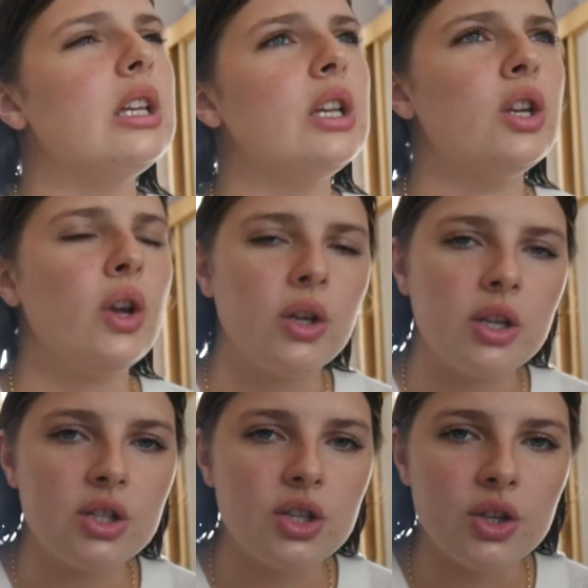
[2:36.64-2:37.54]
know,
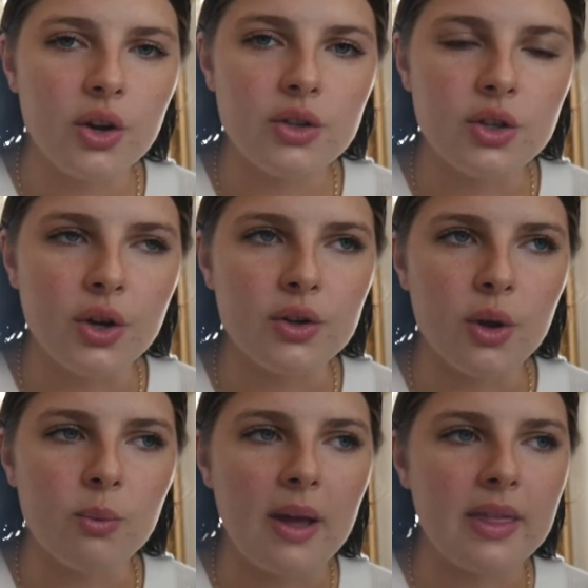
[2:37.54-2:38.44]
because you don't
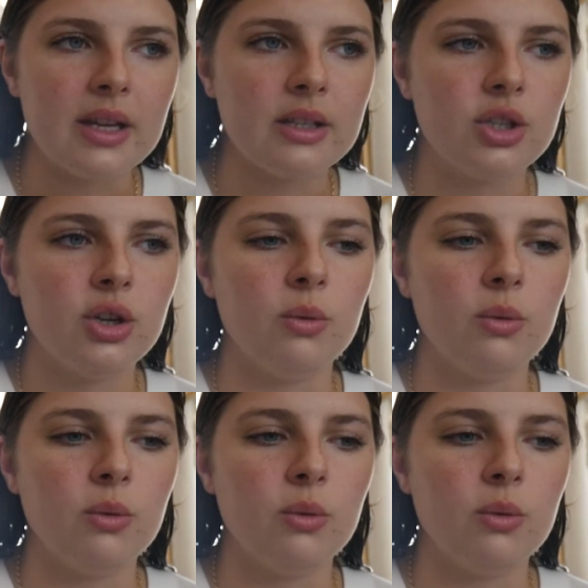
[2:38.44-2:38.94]
know whether to